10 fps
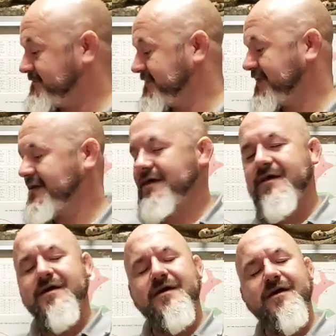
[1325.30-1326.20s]
it?
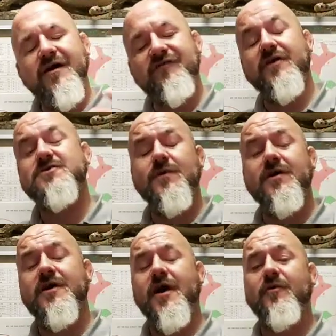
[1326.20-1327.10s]
A false
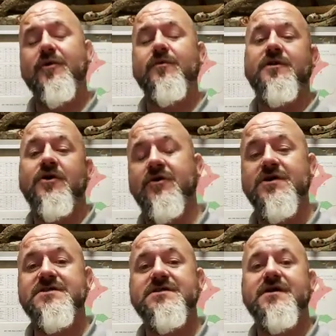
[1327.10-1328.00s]
water cobra will
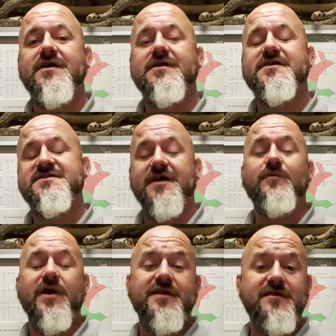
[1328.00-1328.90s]
hood the
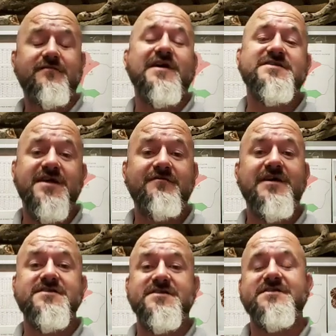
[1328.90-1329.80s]
same way that the rat snake
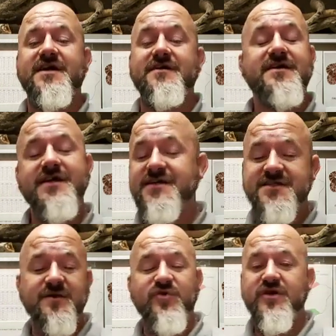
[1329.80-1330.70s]
rattles its tail. It
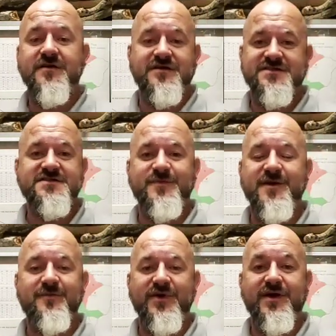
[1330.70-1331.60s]
isn't a precursor to
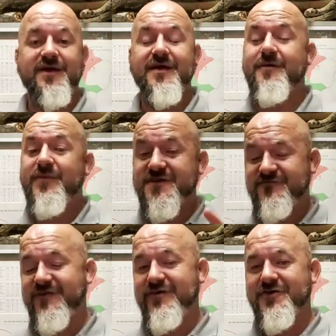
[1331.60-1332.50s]
being bit, but it's
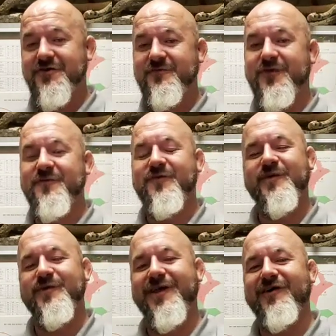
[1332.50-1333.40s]
very good at putting
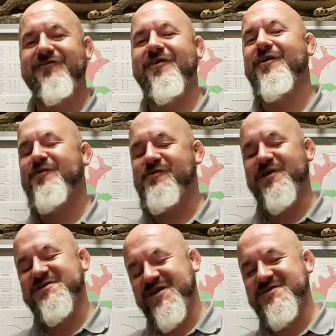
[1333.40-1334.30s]
people off.
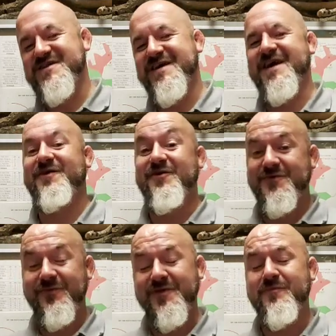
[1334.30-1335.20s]
People associate that
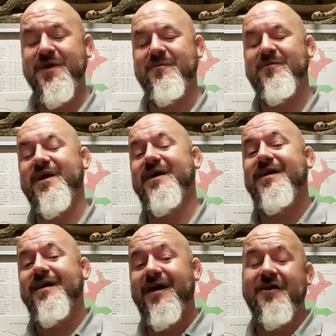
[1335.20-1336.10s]
hood with being bit,
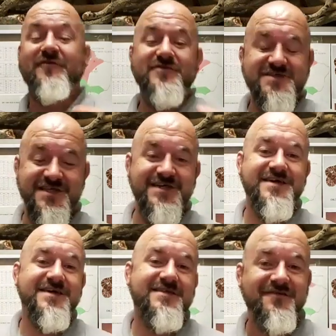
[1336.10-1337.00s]
and
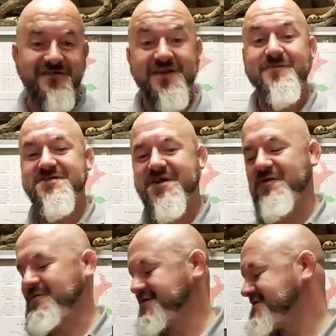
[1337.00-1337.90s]
obviously the venomous
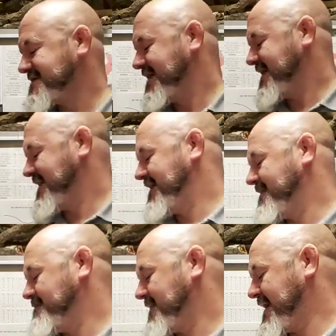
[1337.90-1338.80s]
cobras.
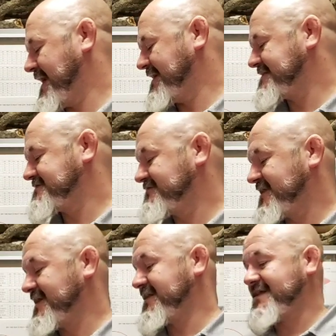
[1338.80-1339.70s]
Um, and
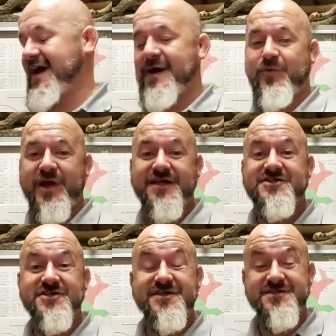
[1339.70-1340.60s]
really, that
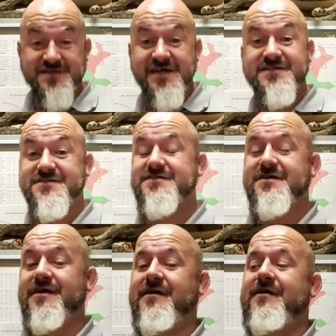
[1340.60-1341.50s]
apprehension is is
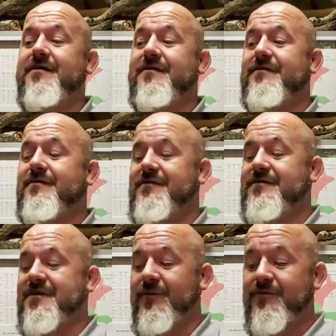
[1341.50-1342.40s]
uh,
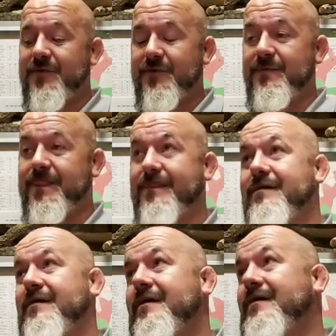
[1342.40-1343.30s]
you know
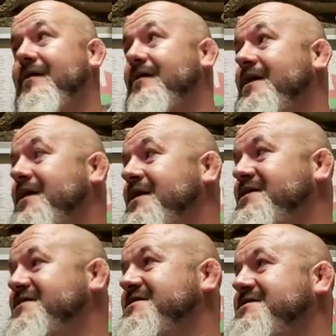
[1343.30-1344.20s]

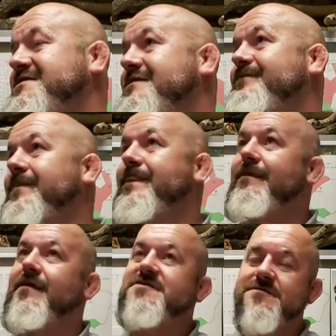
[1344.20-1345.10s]
it's
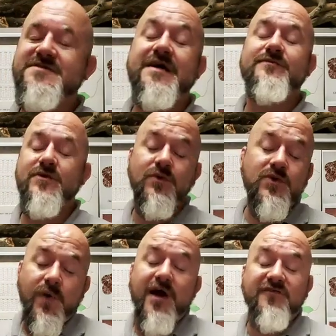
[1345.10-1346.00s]
sometimes
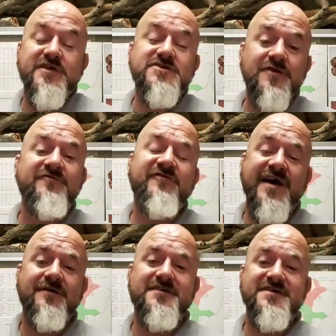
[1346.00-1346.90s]
quite often it's
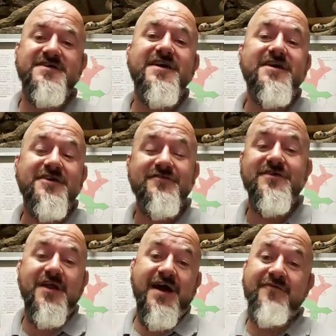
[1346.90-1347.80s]
unfounded you're
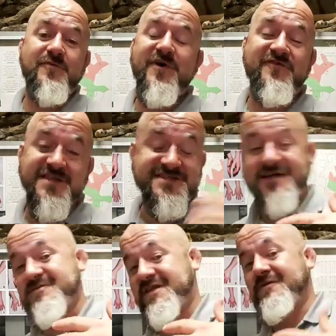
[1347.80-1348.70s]
going to have a perfectly
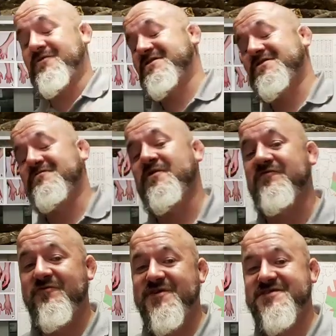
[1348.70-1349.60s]
tame snake once it's
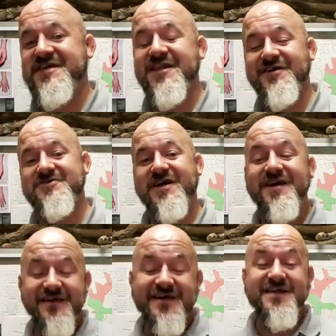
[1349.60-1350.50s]
removed from its
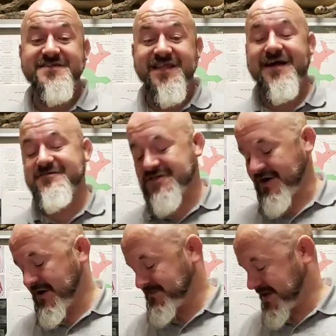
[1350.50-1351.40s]
enclosure and it's allowed to
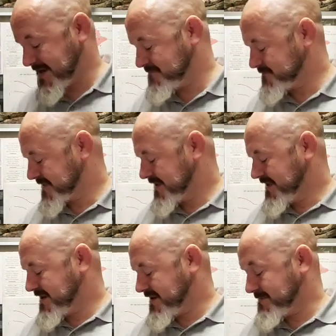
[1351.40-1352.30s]
calm down
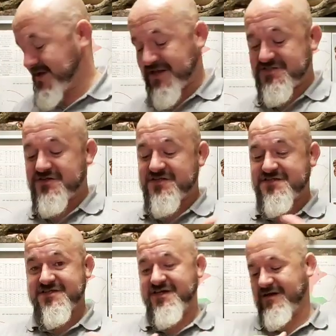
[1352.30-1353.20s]
um, and as you can
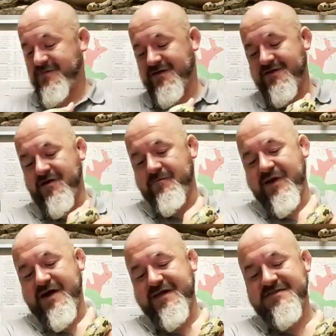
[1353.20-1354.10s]
see i mean the
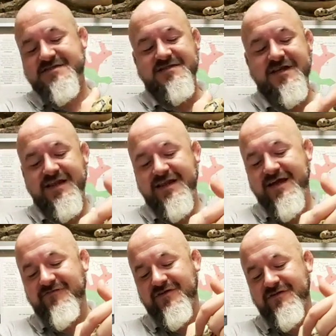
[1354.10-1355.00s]
compliance
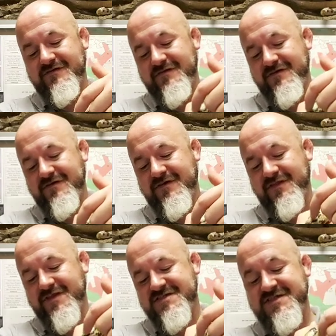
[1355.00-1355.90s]
level
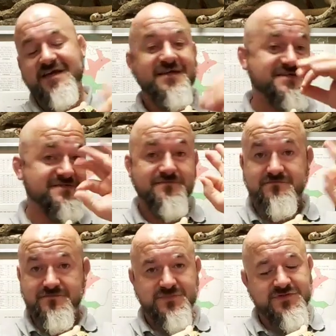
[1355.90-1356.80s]
on this snake is
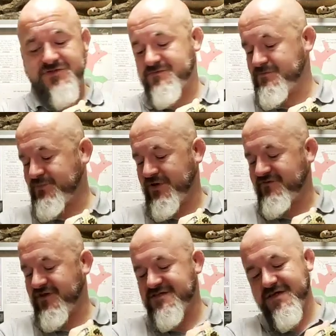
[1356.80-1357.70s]
just
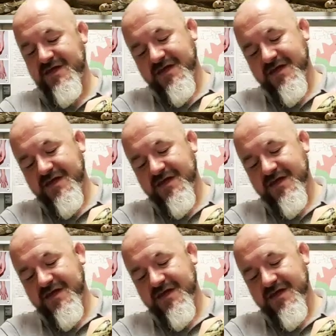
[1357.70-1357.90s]
perfect